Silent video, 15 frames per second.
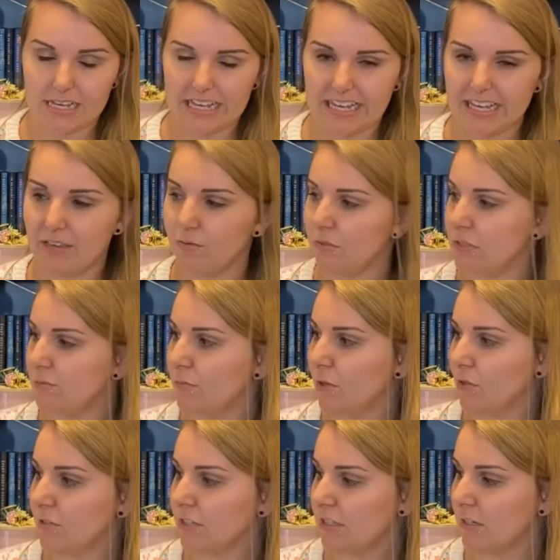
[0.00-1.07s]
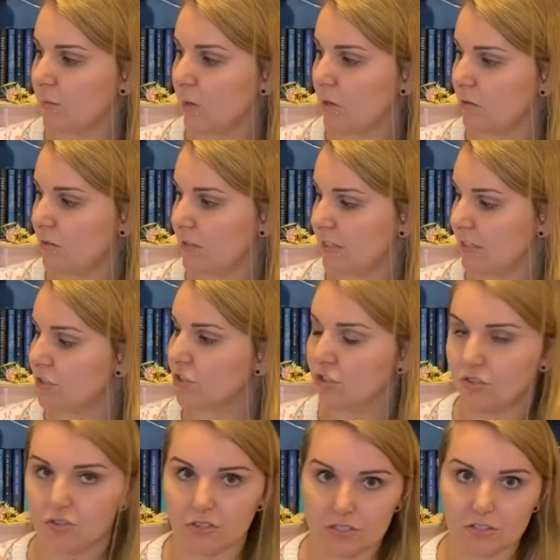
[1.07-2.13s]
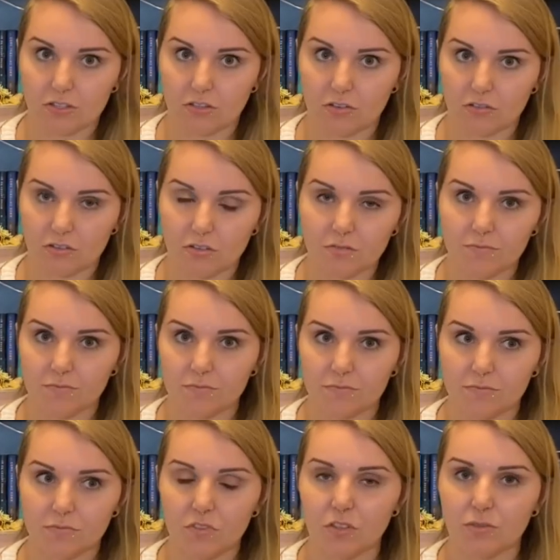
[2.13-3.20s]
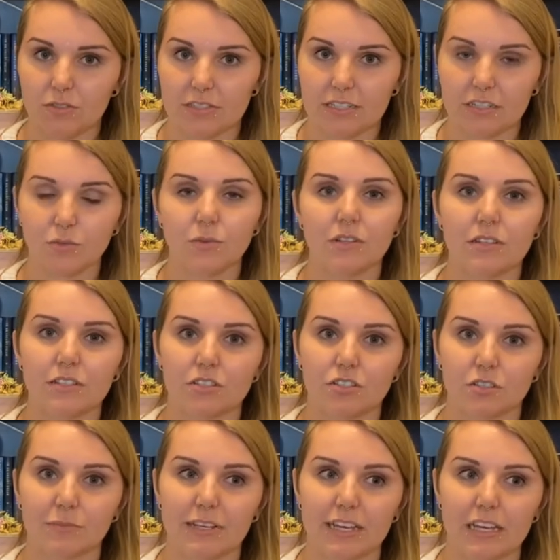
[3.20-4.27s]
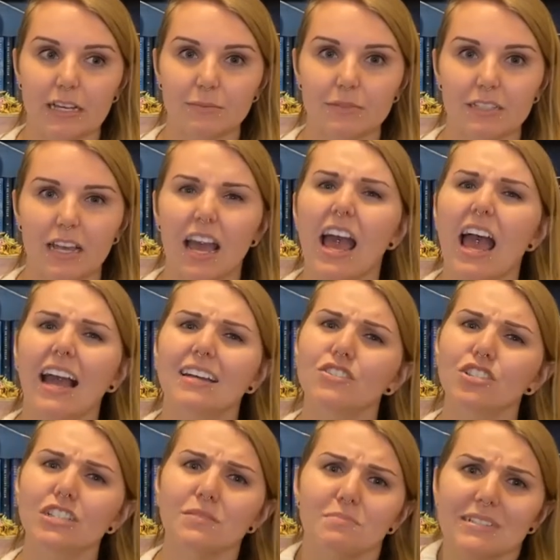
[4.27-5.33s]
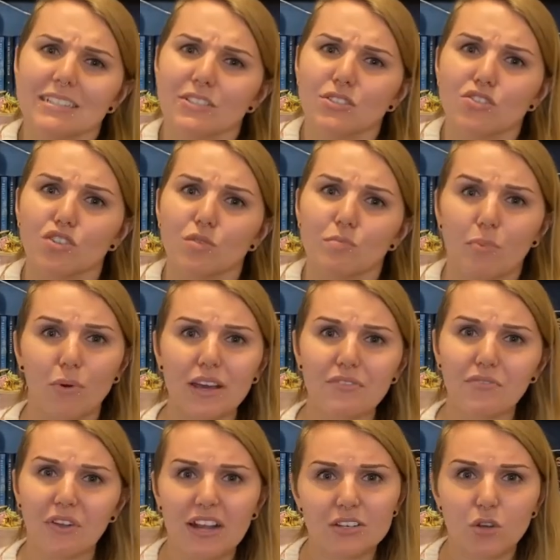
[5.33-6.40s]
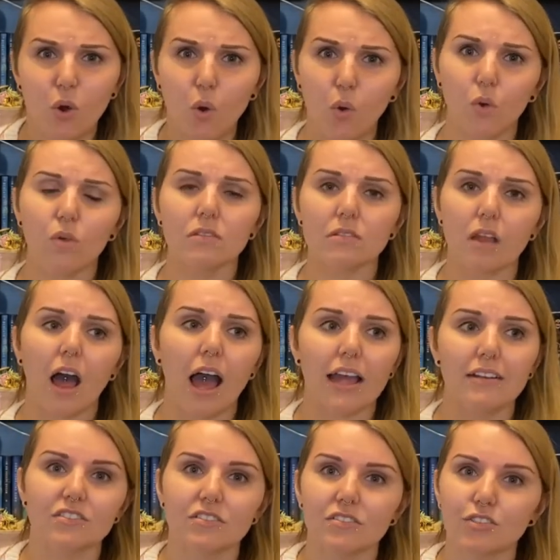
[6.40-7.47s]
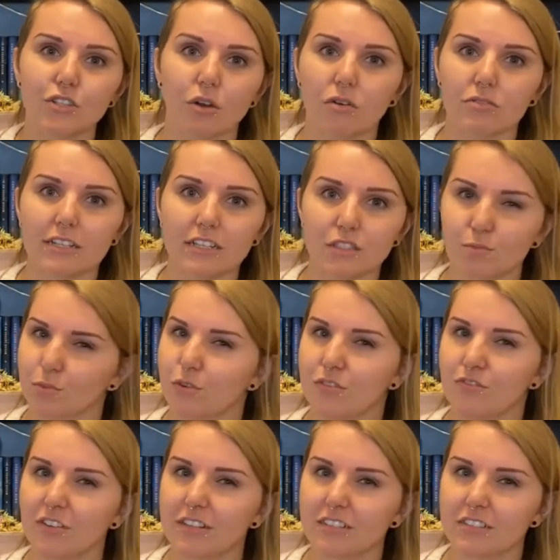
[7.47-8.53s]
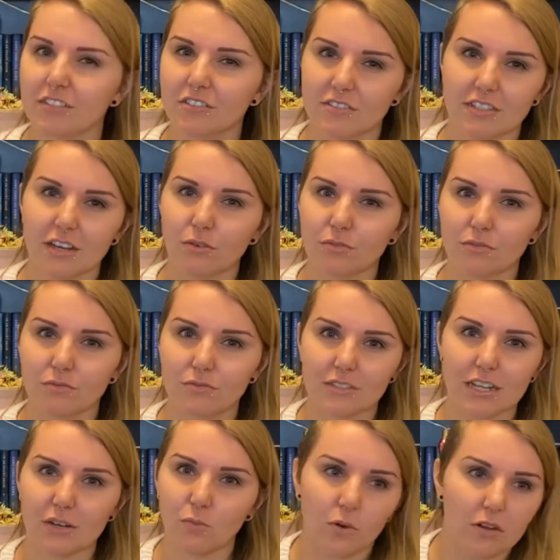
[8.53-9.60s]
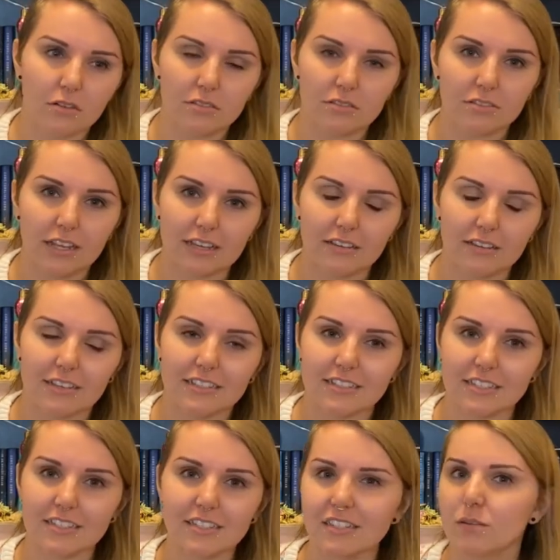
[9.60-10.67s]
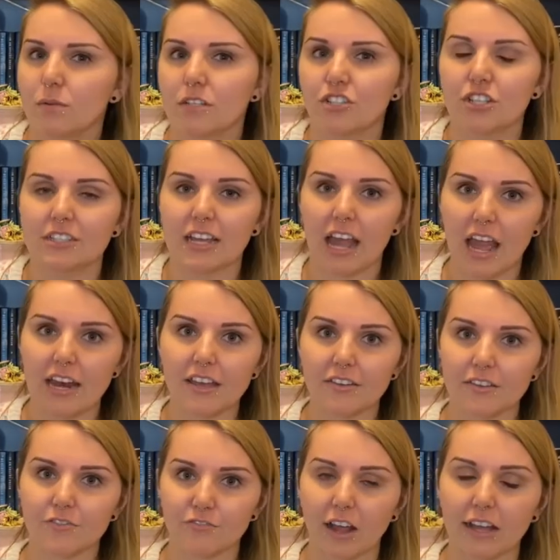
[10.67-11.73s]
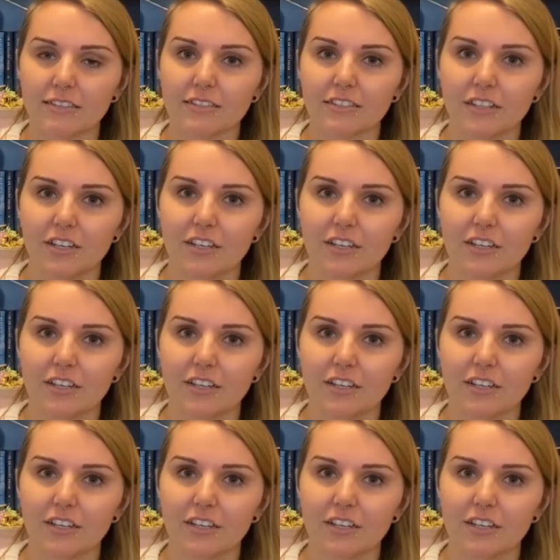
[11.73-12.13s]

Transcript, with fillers: It was mostly about this this girl who is sent to one of these internment camps and just misses her boyfriend a whole lot. She only has a boyfriend in the outside world. Like, it doesn't seem like she has any other friends.